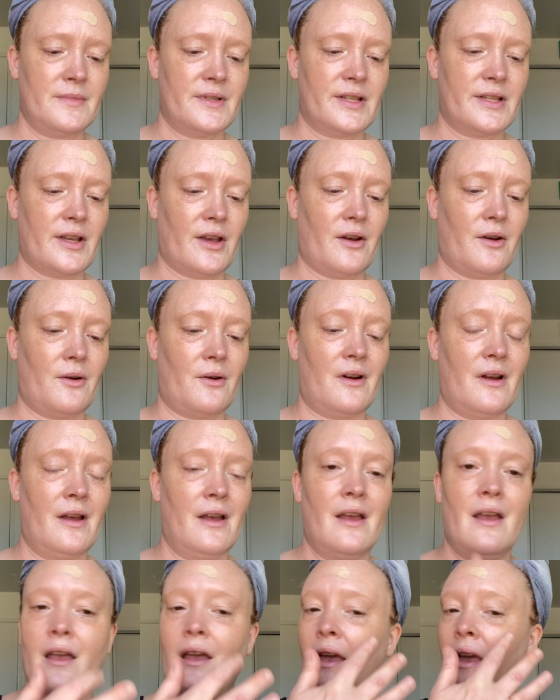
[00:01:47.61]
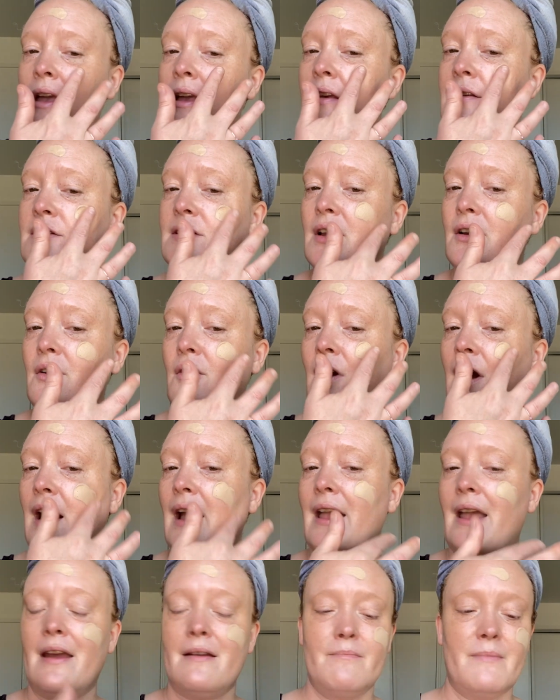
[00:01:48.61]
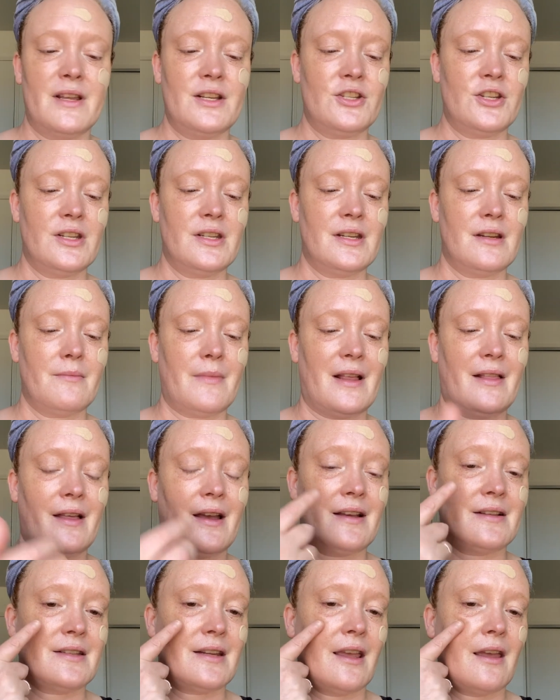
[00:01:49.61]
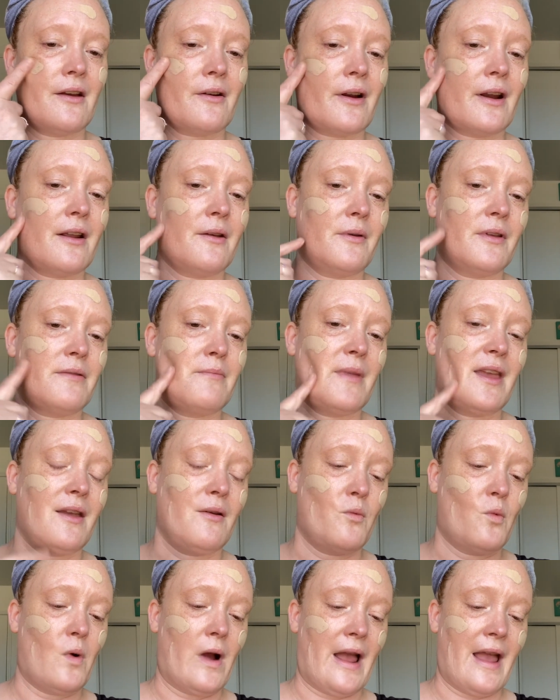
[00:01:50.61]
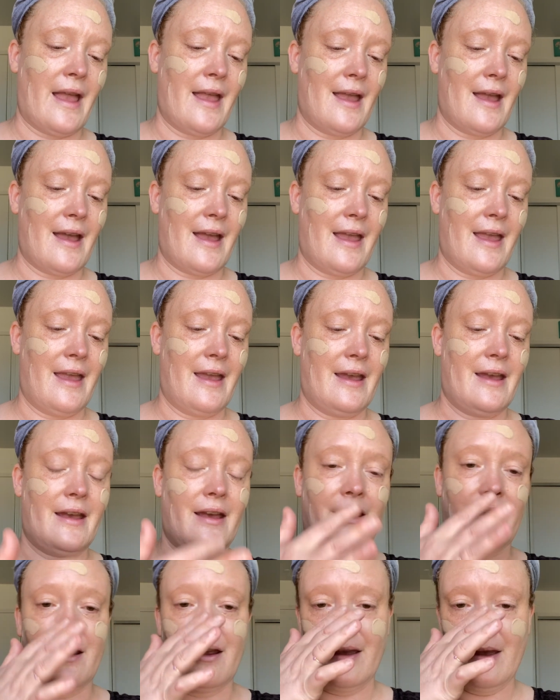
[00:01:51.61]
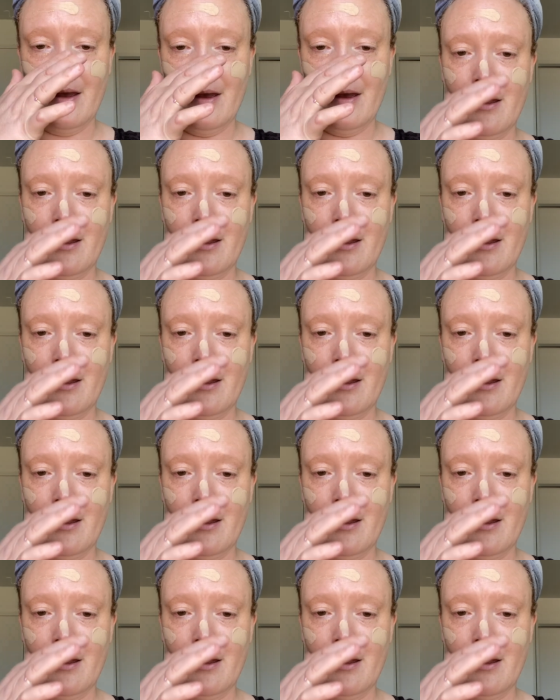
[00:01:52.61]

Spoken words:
So I had mentioned in my last Get Ready With Me why I had